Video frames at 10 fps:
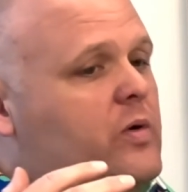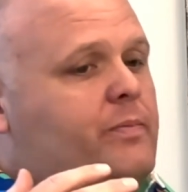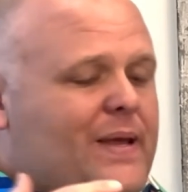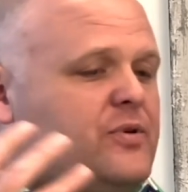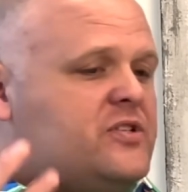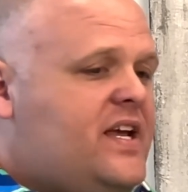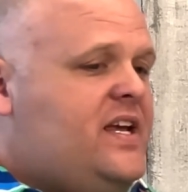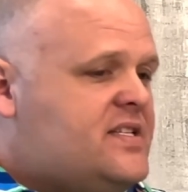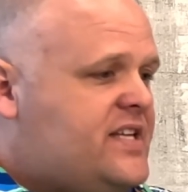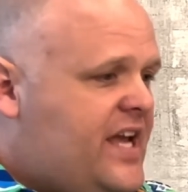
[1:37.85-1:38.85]
People say
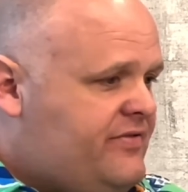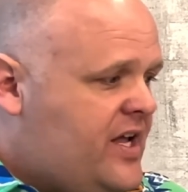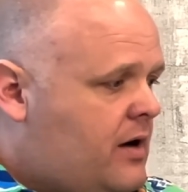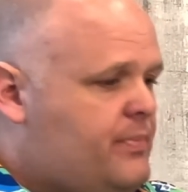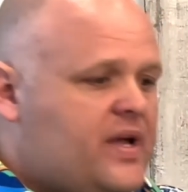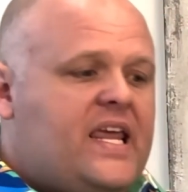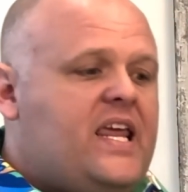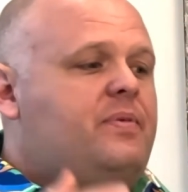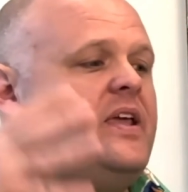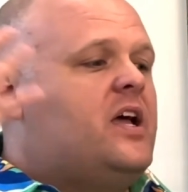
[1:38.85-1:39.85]
he's saved now, but
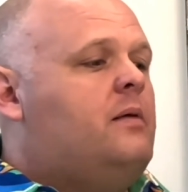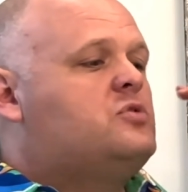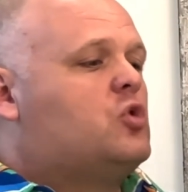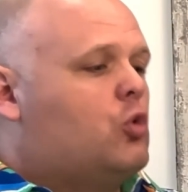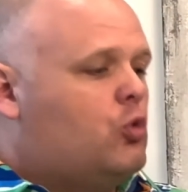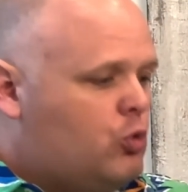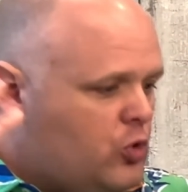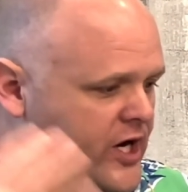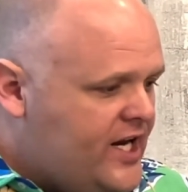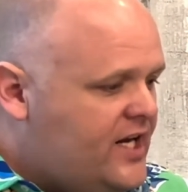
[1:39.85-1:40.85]
he becomes
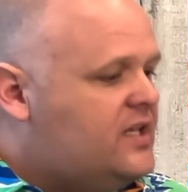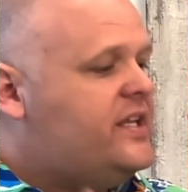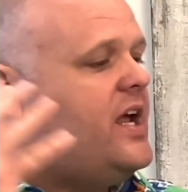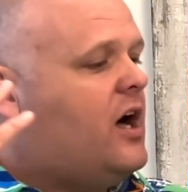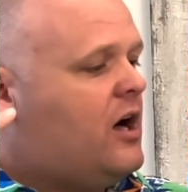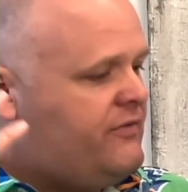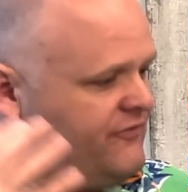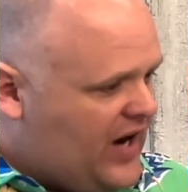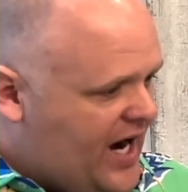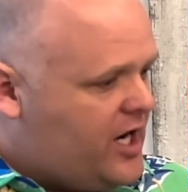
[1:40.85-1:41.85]
really on
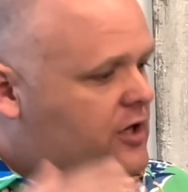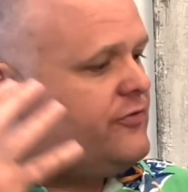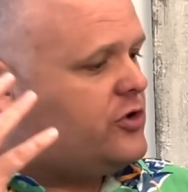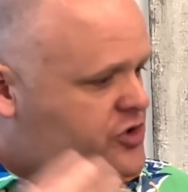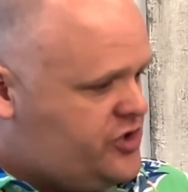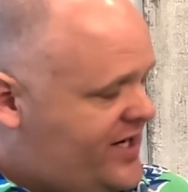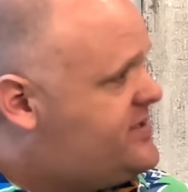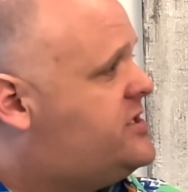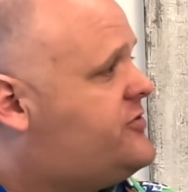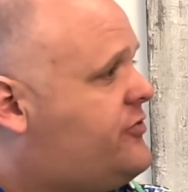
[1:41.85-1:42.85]
fire for
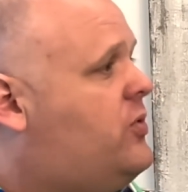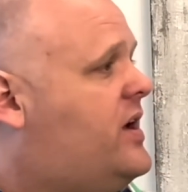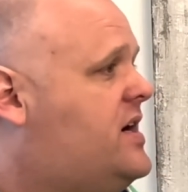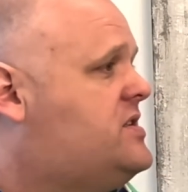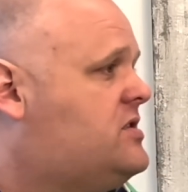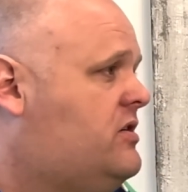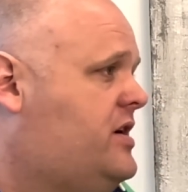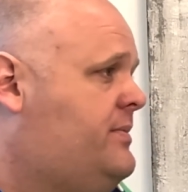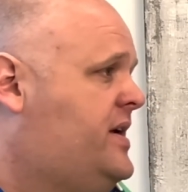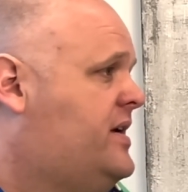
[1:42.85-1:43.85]
Jesus, for what I saw
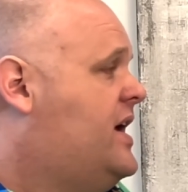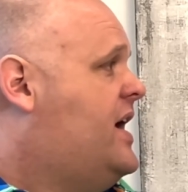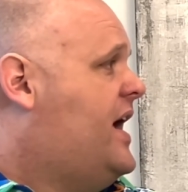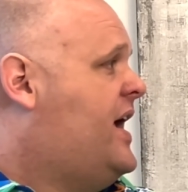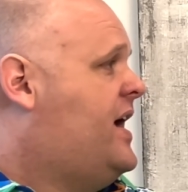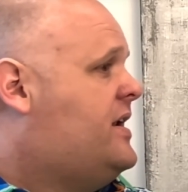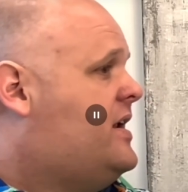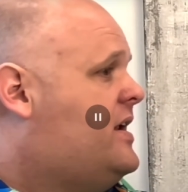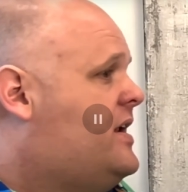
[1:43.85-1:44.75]
coming. And